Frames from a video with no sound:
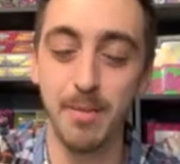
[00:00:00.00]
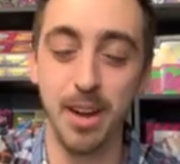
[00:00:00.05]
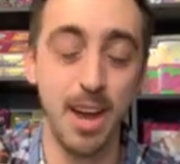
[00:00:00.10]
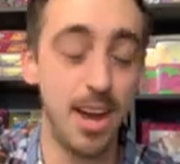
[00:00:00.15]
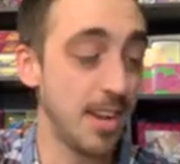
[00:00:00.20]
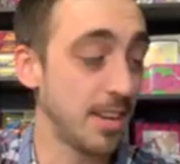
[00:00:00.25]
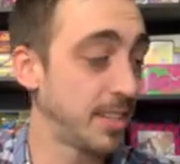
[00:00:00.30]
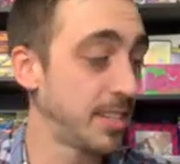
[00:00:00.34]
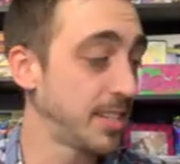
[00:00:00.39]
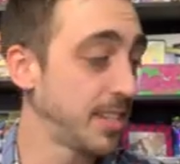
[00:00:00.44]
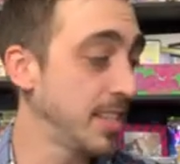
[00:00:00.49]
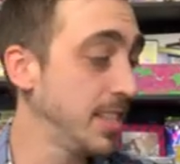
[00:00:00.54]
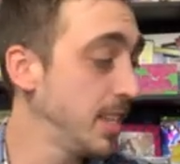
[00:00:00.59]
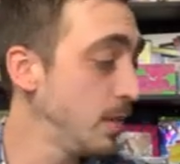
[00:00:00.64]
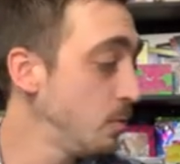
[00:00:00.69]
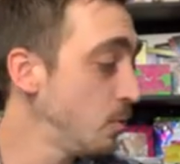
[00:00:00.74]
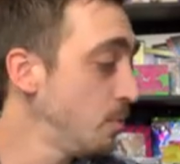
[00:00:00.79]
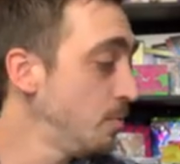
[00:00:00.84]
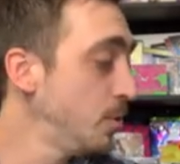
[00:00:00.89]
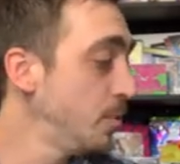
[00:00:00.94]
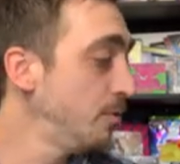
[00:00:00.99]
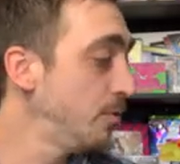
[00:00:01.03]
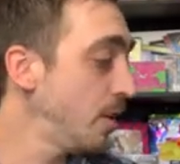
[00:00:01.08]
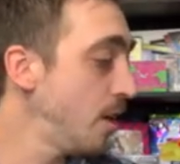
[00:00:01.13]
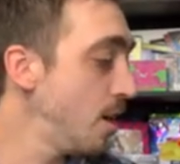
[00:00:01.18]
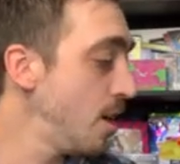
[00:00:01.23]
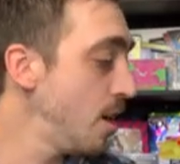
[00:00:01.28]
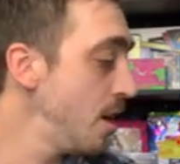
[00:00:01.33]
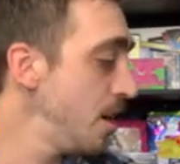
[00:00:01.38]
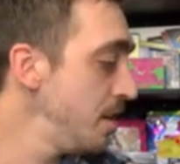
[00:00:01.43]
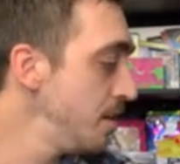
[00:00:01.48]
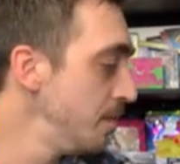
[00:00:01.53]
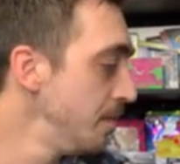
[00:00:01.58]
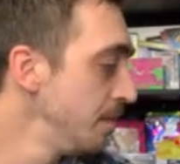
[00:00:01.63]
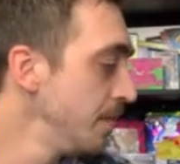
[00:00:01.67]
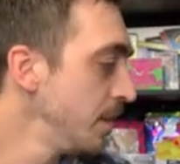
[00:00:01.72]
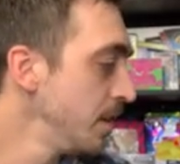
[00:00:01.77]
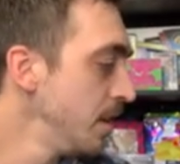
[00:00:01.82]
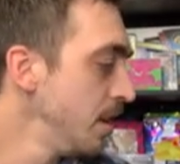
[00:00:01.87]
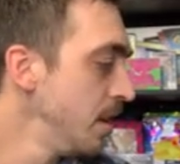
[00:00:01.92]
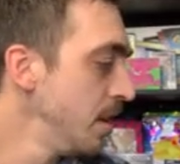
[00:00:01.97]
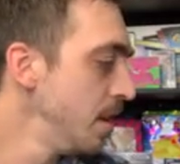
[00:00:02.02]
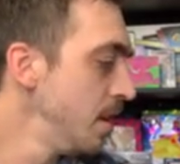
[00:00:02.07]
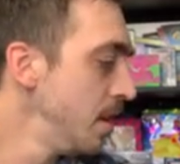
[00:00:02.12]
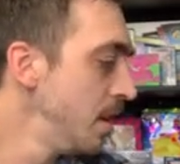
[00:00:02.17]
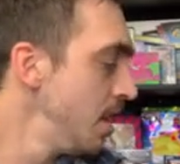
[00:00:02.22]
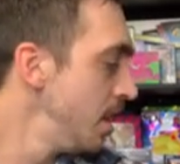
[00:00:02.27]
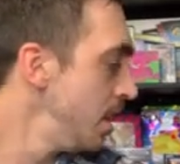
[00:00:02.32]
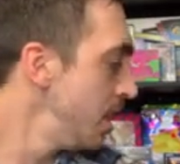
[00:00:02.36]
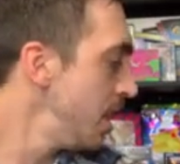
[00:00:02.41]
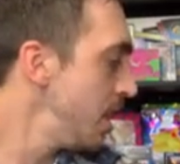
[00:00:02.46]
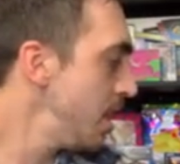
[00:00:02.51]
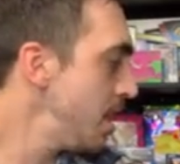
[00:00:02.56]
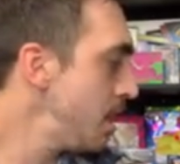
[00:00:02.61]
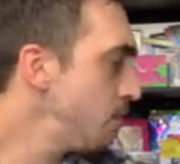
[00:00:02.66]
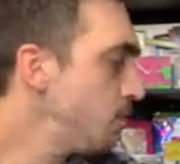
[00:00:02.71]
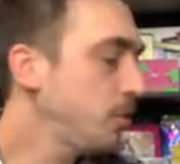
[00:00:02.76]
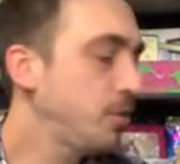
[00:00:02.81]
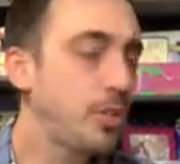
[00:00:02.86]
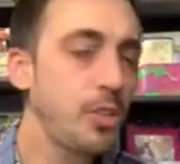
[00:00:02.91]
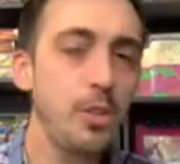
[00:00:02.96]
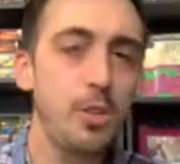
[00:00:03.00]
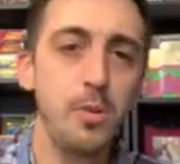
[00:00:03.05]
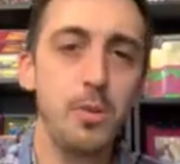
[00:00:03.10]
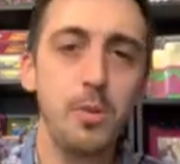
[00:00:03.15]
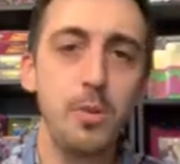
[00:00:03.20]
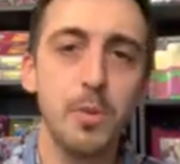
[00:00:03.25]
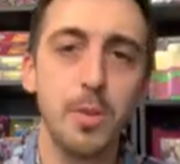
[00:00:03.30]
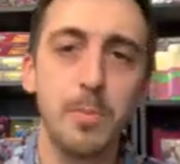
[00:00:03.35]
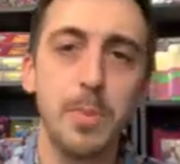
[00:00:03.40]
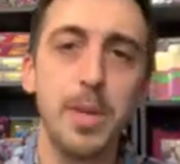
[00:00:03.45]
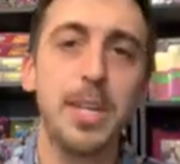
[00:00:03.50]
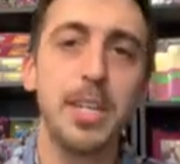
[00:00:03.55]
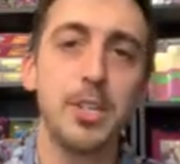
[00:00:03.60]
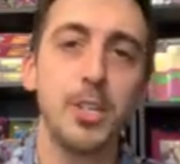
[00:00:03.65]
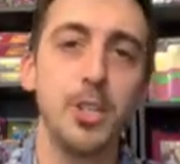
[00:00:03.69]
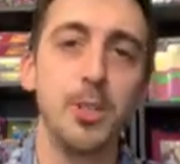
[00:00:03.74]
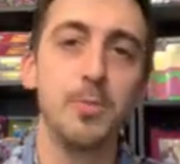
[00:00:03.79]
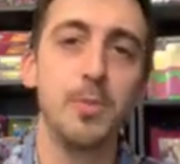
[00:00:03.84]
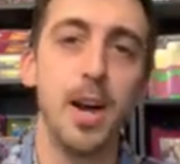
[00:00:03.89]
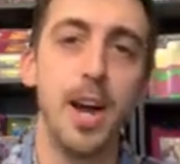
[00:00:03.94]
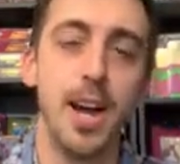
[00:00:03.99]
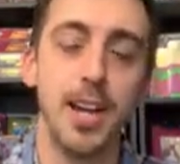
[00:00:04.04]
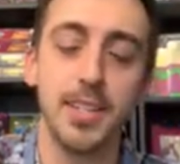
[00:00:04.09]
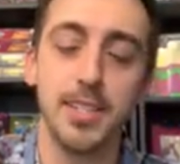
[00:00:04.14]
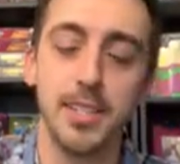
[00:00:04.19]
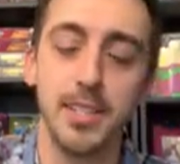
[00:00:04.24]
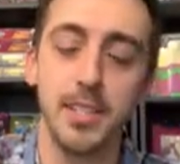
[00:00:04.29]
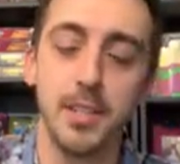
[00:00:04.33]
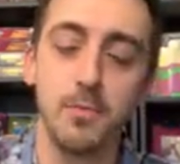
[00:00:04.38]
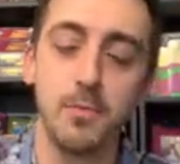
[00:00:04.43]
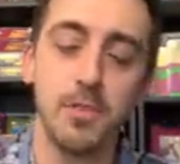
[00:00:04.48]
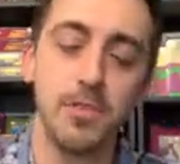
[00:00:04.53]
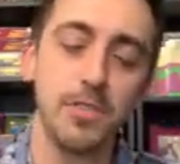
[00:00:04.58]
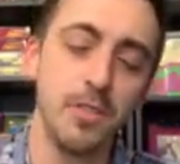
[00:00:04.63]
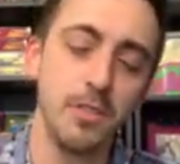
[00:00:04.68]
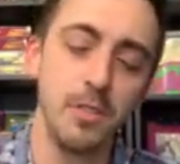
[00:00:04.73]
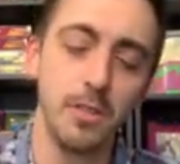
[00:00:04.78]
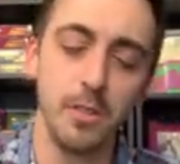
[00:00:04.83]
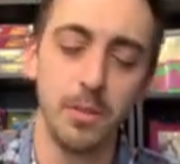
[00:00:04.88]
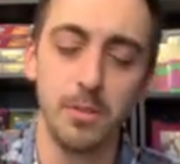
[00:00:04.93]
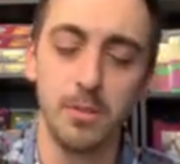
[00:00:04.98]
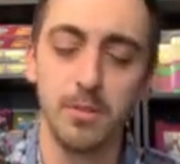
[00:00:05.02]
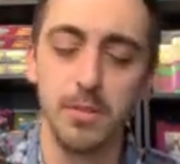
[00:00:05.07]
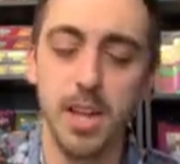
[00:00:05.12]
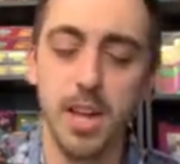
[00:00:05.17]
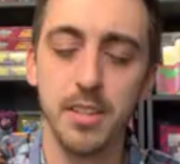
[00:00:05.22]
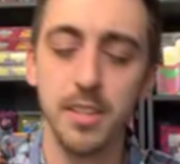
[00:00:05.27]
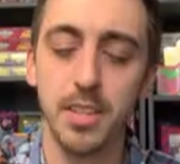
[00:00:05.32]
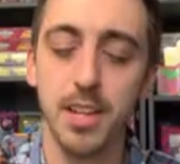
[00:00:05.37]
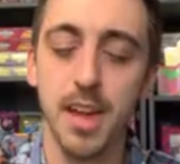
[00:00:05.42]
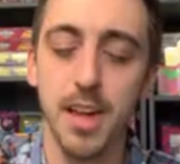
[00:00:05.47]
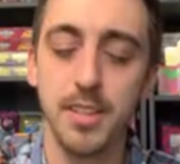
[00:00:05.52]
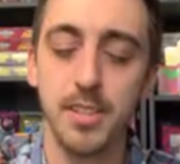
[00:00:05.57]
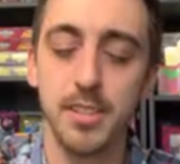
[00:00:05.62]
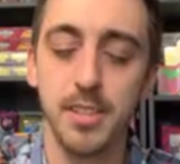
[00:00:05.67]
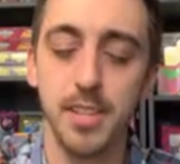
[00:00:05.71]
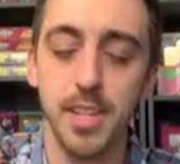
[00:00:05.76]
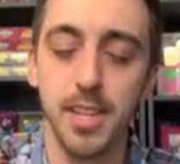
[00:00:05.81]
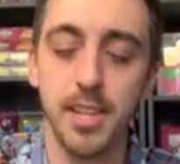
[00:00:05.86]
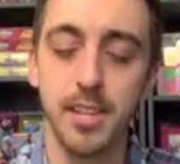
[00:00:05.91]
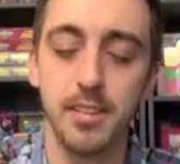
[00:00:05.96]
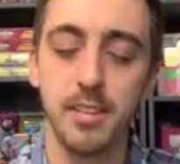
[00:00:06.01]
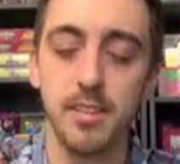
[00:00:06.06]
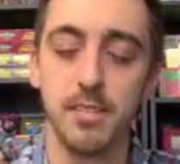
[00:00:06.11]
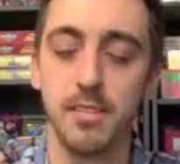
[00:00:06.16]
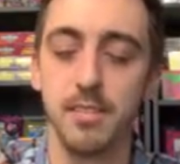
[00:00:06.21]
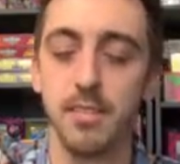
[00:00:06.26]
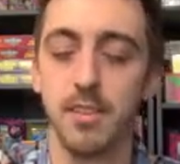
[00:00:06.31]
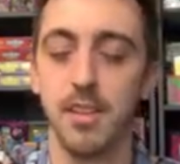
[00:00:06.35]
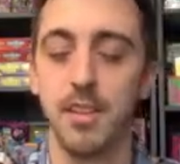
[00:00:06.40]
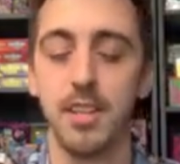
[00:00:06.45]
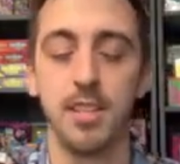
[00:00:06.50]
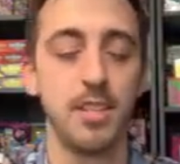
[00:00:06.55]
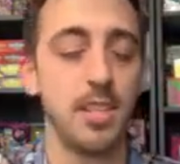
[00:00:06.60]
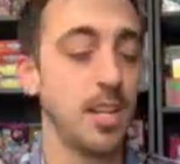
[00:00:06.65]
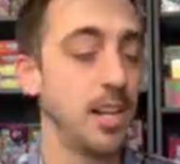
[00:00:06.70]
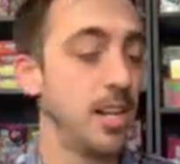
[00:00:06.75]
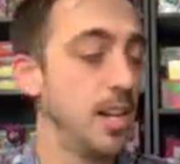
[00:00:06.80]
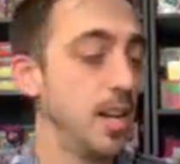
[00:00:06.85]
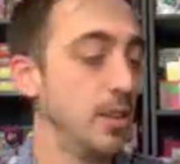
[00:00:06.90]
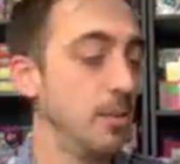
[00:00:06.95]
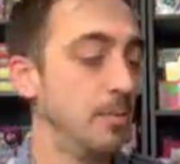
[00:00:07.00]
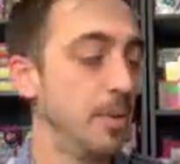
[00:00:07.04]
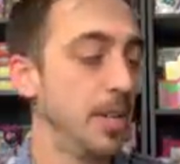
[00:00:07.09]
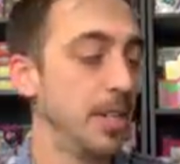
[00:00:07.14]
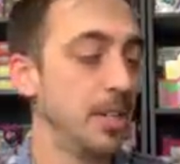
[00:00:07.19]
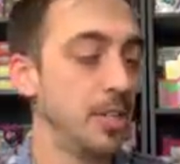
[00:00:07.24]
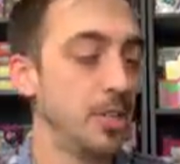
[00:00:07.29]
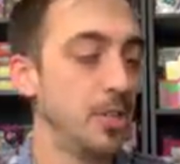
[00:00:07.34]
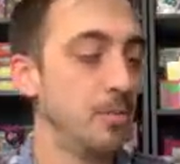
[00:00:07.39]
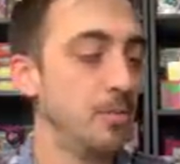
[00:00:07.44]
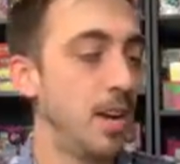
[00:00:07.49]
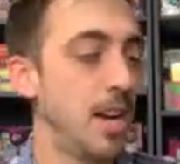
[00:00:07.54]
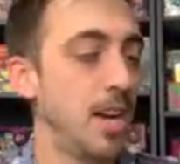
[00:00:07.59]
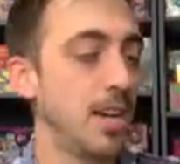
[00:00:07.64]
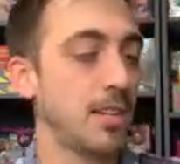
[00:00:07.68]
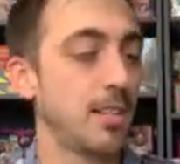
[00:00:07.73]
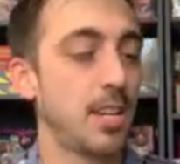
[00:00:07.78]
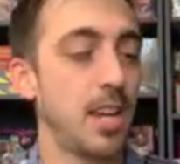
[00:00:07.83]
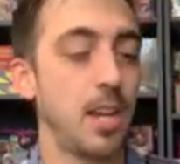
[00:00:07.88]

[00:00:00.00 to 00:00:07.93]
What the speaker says: box, and then we'll move on. We'll do the Pikachu box, and then we'll do Eldegoss 10, get another Pikachu box.